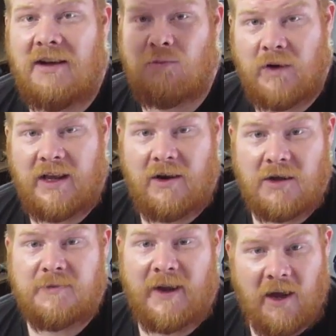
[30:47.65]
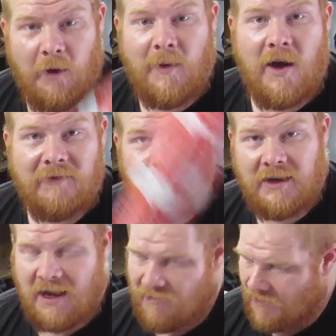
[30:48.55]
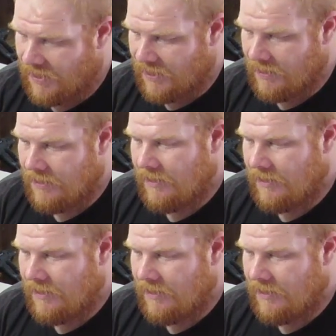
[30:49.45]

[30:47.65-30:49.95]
it really hurts my elbow after a day of fighting.